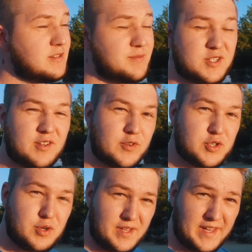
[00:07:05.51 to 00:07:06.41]
especially if you're
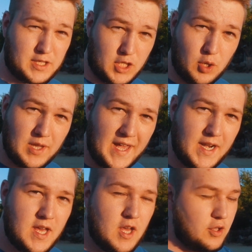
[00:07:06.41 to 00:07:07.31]
shooting like low
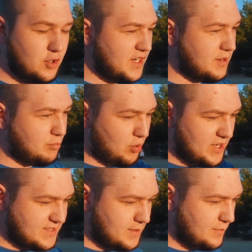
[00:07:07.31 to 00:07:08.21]
light, you need to
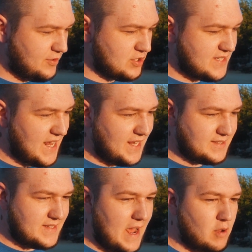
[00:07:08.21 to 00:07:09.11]
bring some of your
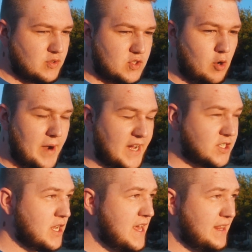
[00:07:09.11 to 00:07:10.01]
settings down so
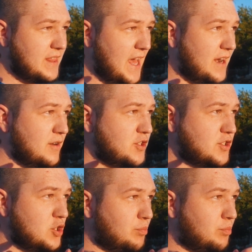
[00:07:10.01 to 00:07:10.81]
much that just you